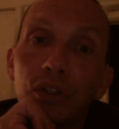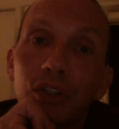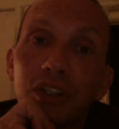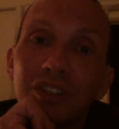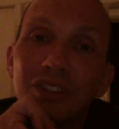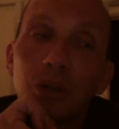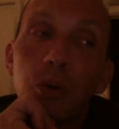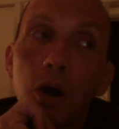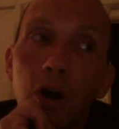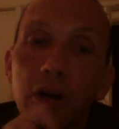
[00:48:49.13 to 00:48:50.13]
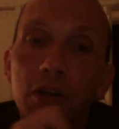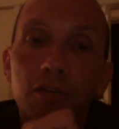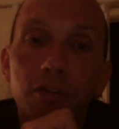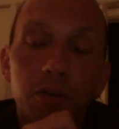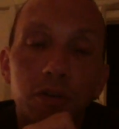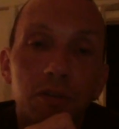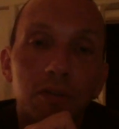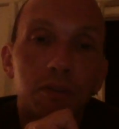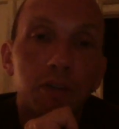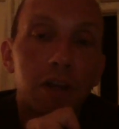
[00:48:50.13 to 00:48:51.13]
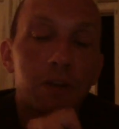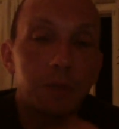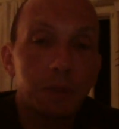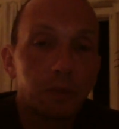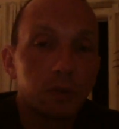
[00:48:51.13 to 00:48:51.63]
it's so hard for other people